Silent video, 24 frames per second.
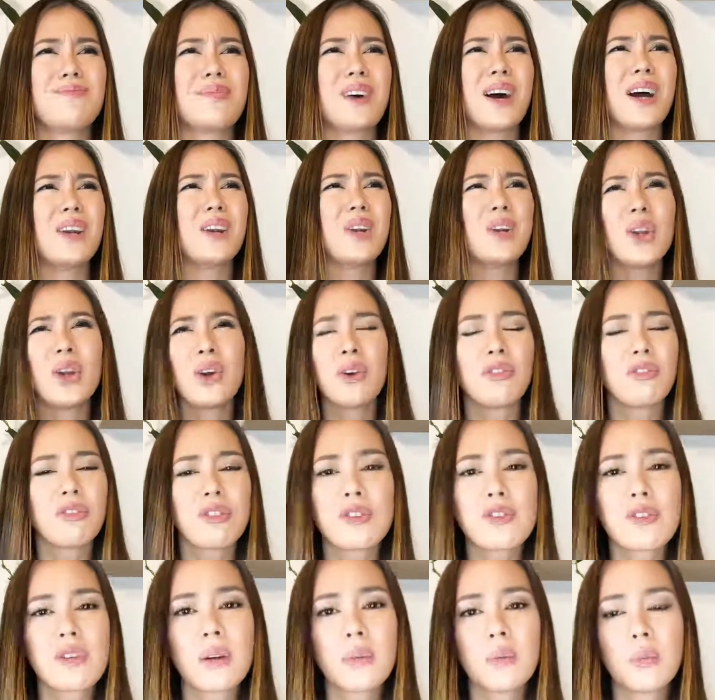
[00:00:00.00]
I don't know, for
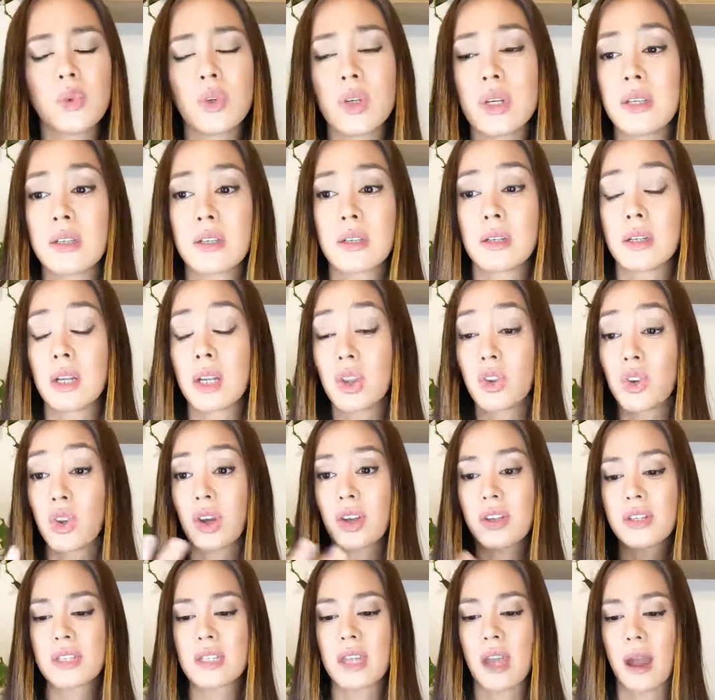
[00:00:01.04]
some reason it
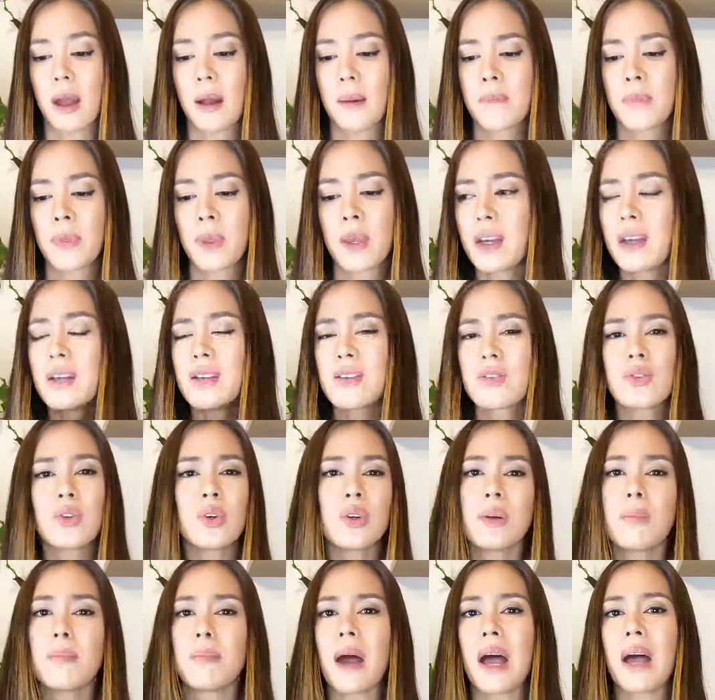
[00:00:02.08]
does that. And it's
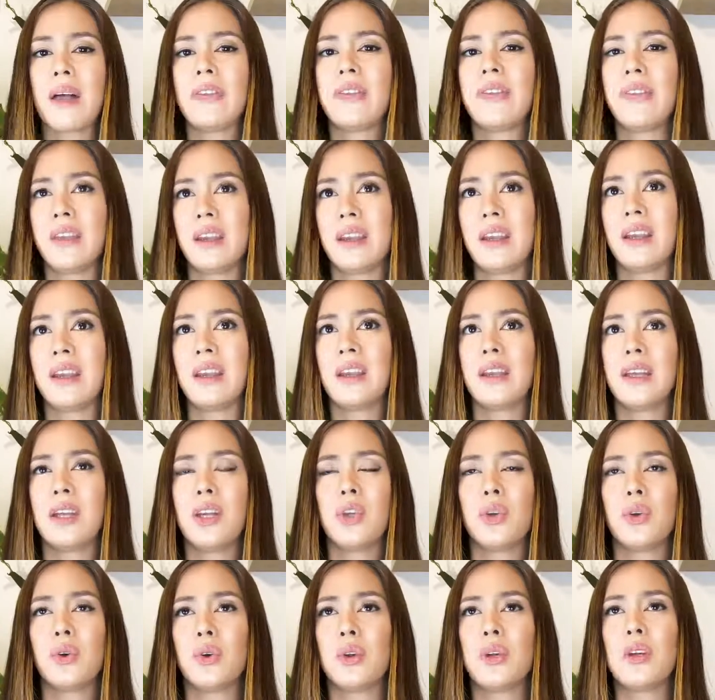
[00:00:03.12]
not a bad thing,
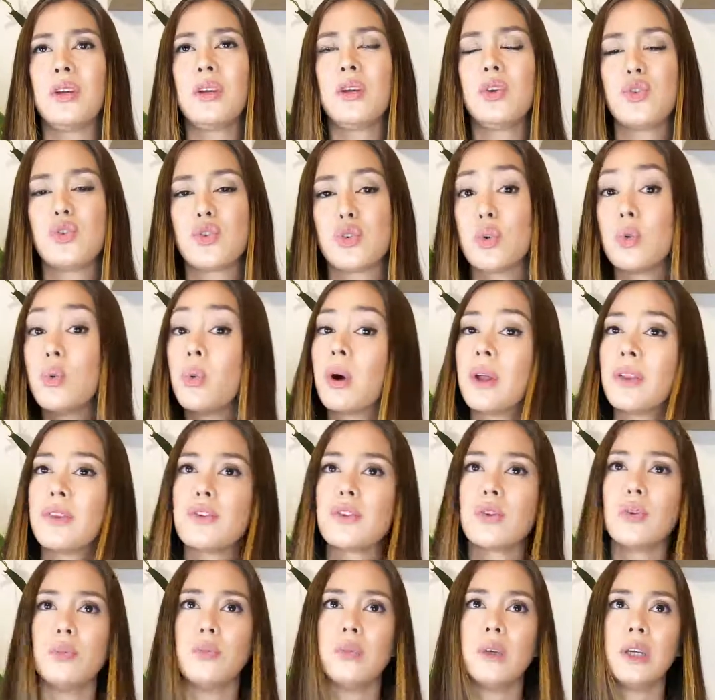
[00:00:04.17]
you know, you do want
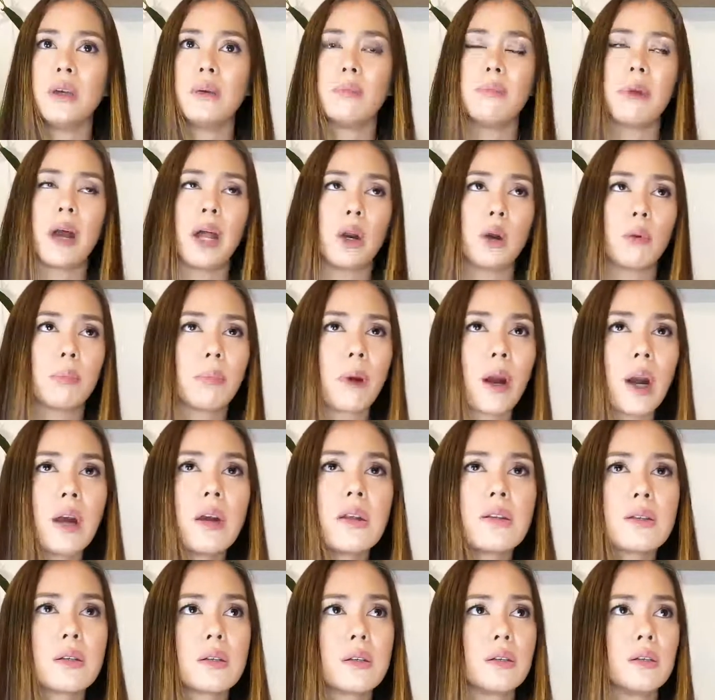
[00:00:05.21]
to be a better
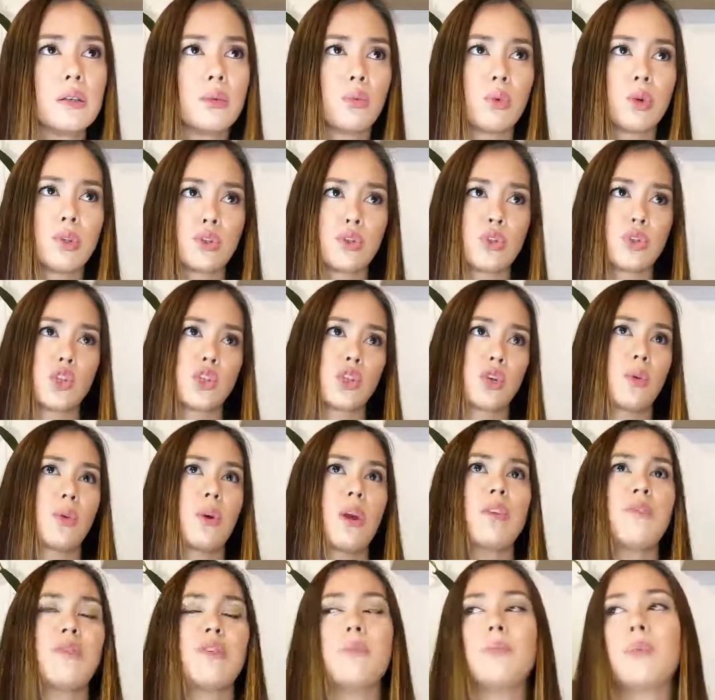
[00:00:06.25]
person, you want to show
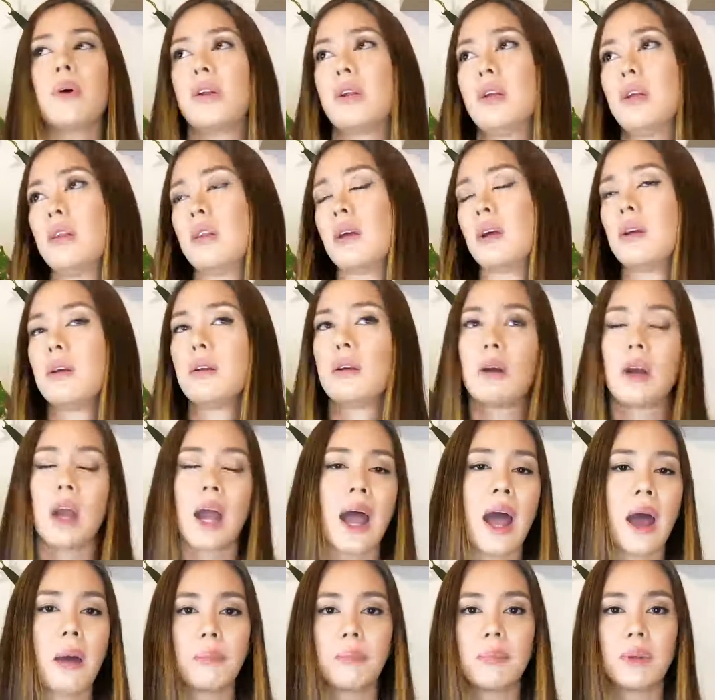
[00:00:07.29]
everybody that you're
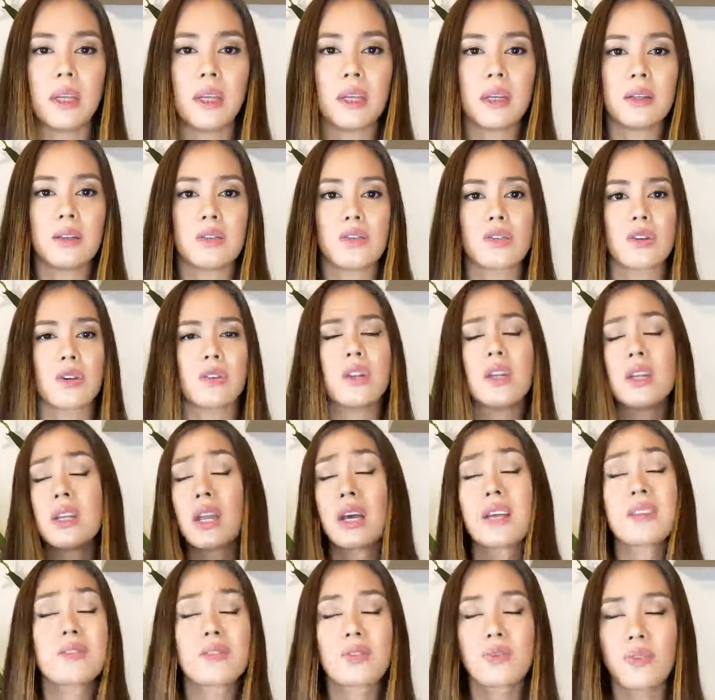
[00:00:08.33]
happy and stuff, and
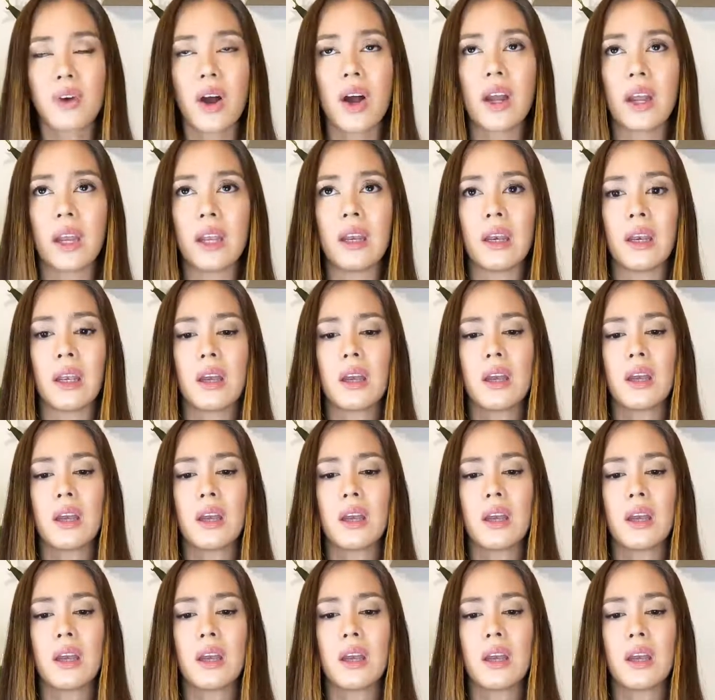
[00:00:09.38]
that's fine.